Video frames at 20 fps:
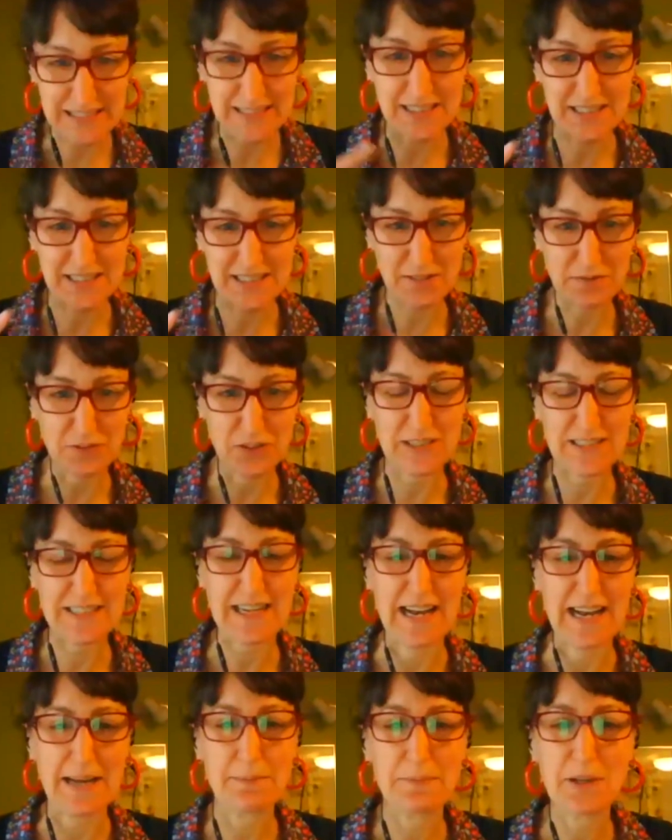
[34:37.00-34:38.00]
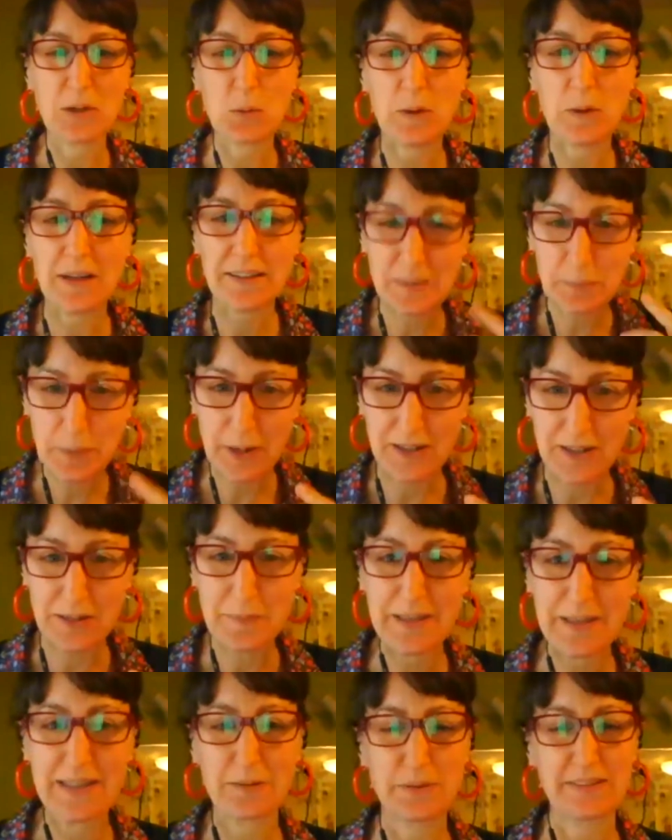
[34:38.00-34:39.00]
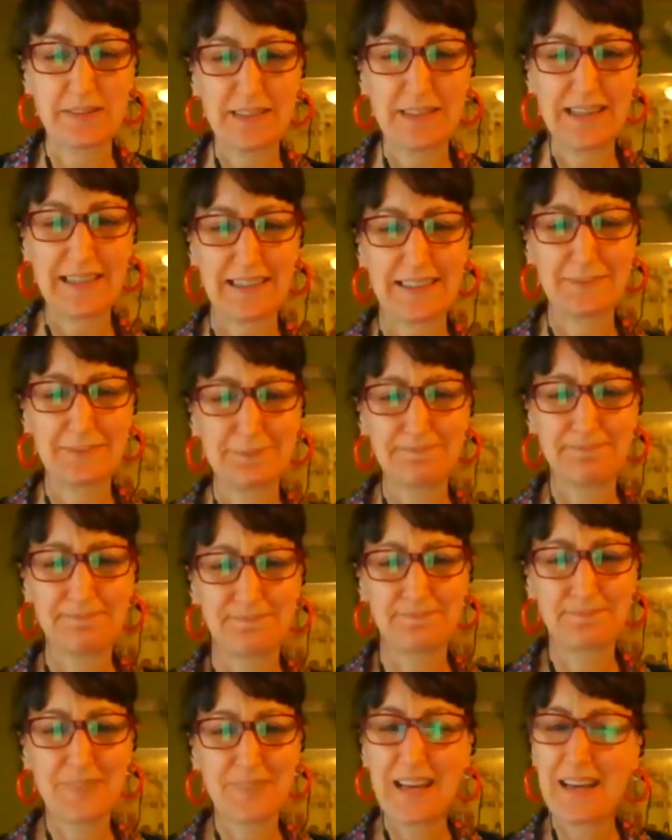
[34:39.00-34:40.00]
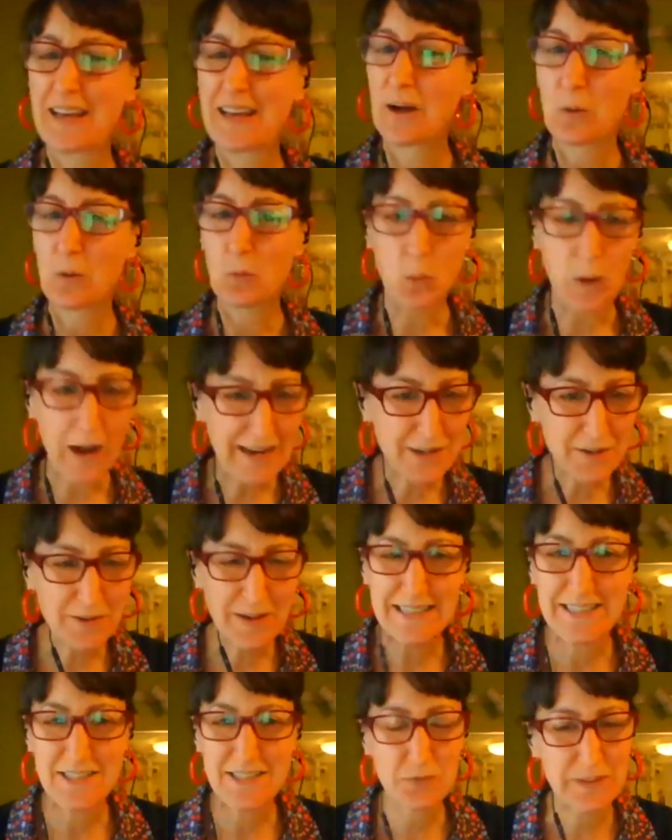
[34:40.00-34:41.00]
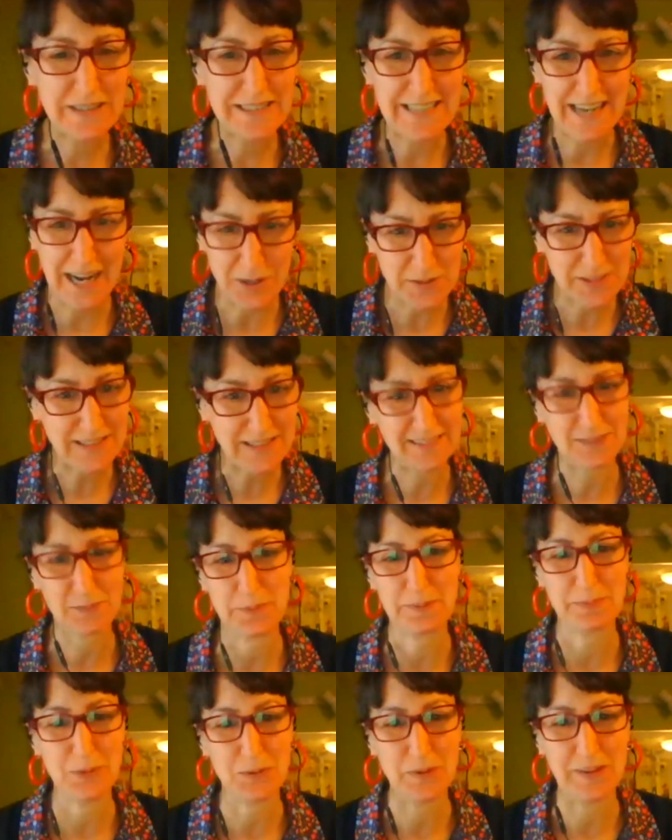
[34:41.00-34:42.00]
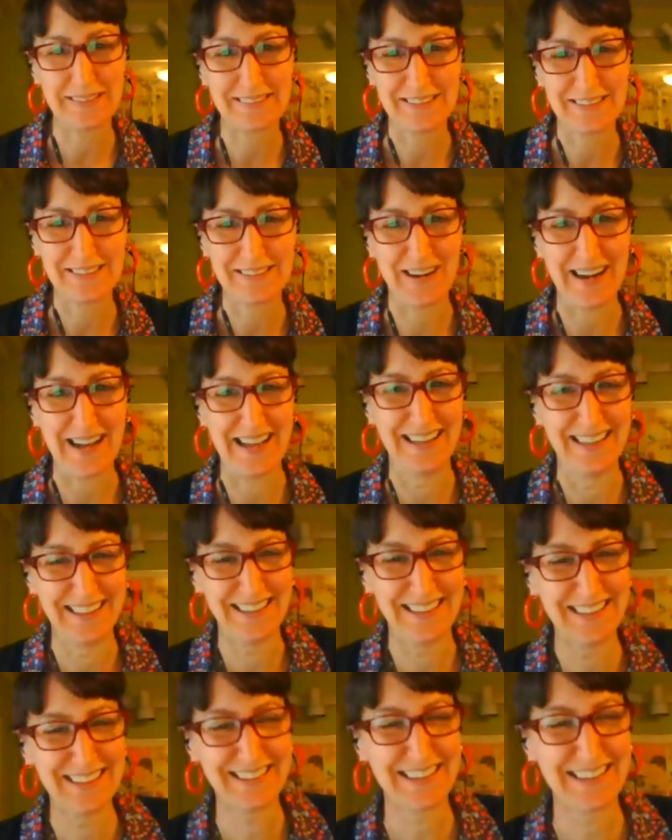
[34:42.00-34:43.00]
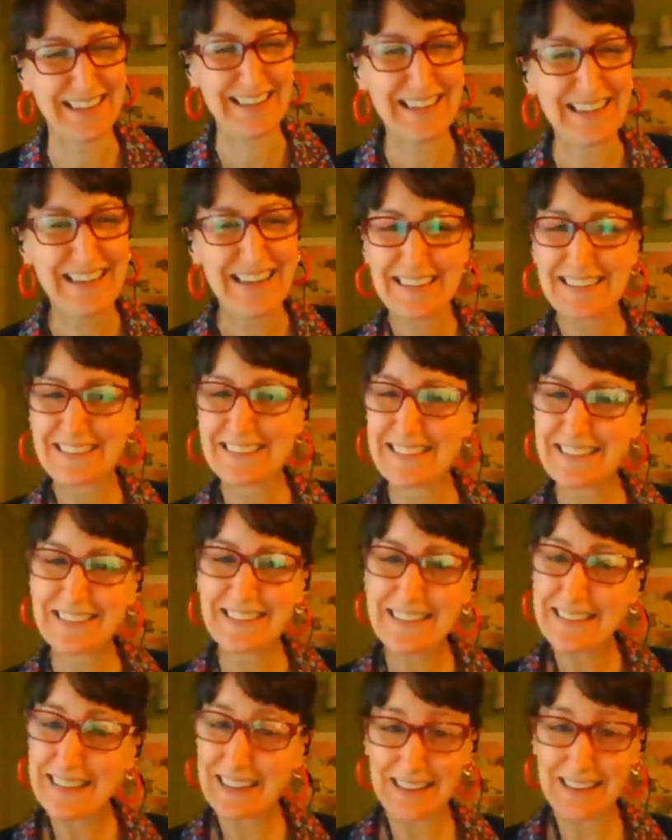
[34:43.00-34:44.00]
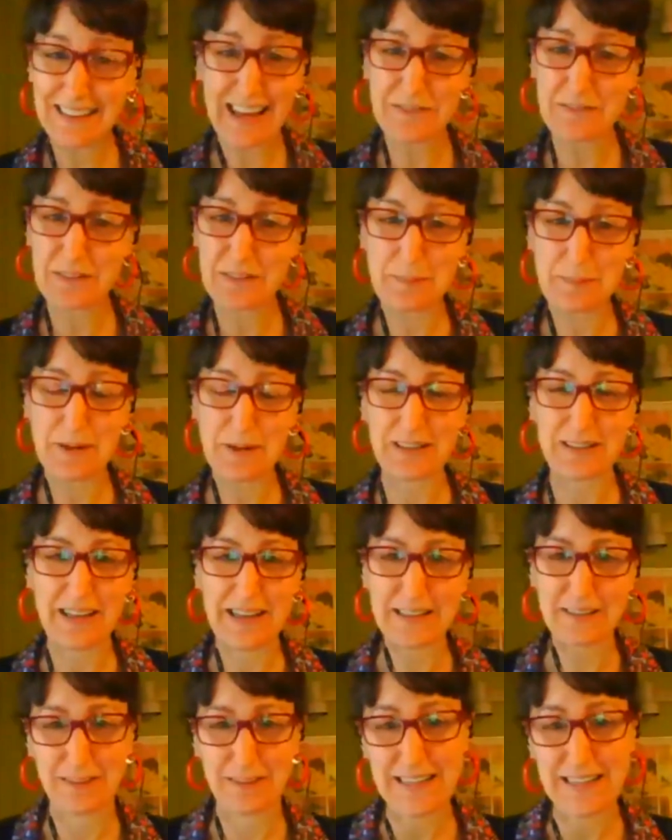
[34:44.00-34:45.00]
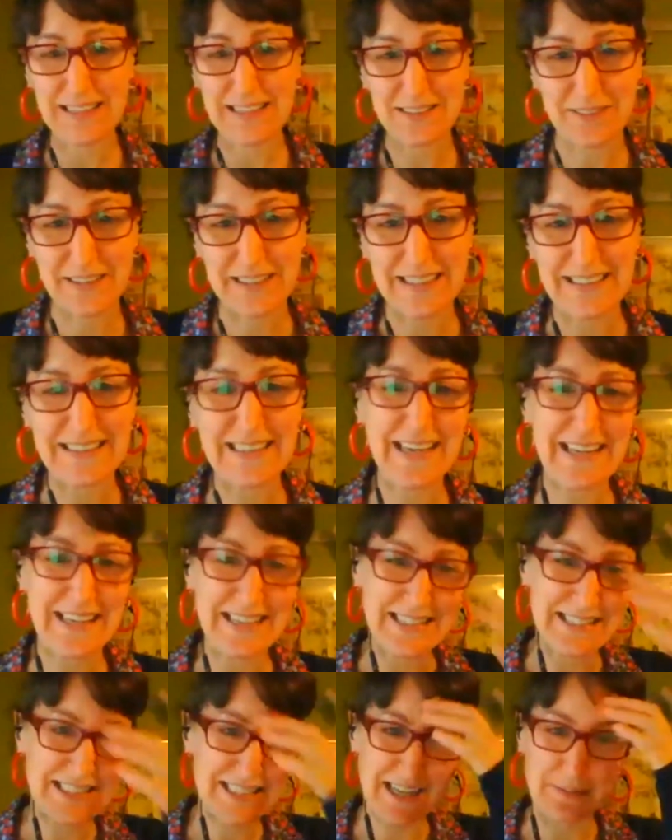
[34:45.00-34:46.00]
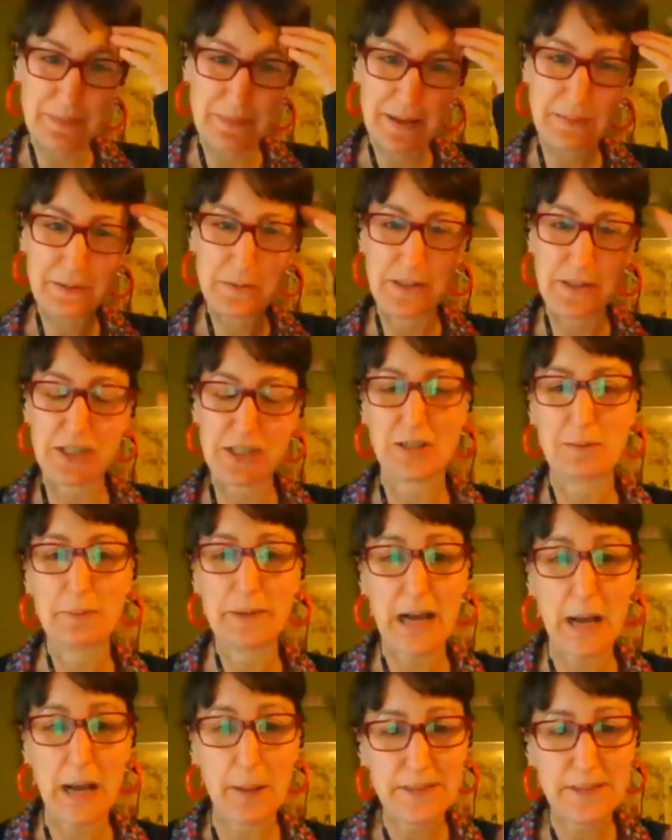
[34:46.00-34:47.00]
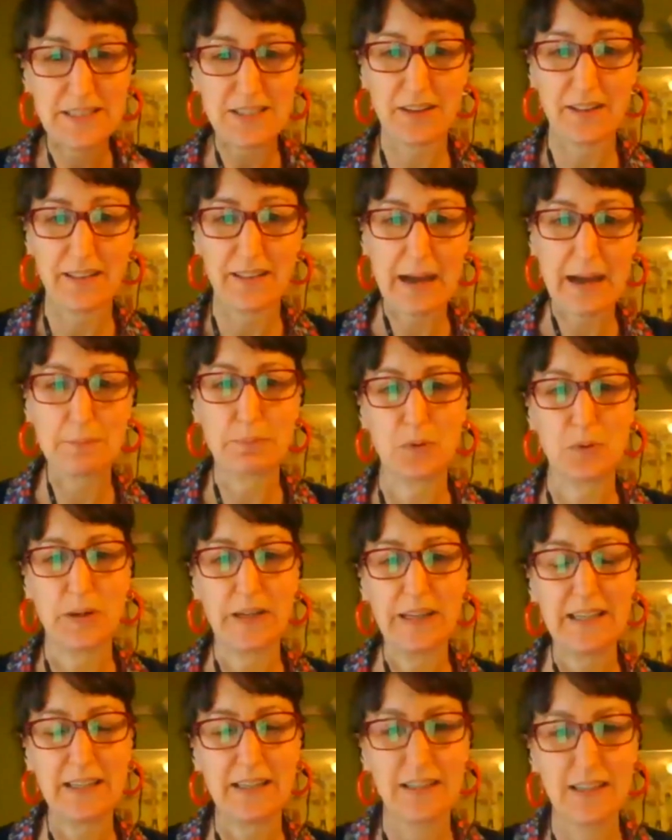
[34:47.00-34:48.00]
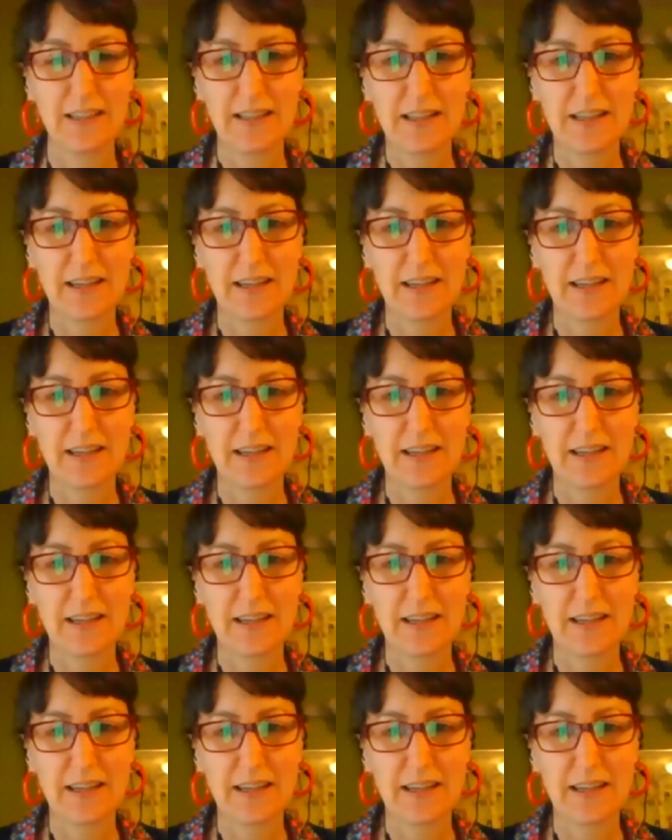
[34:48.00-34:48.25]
we did this the first time, there was a part of me that was like, why don't I just reach out to these people once in a while? Like, clearly, a lot of them are like ready to re-engage, and maybe we should. But up until that point,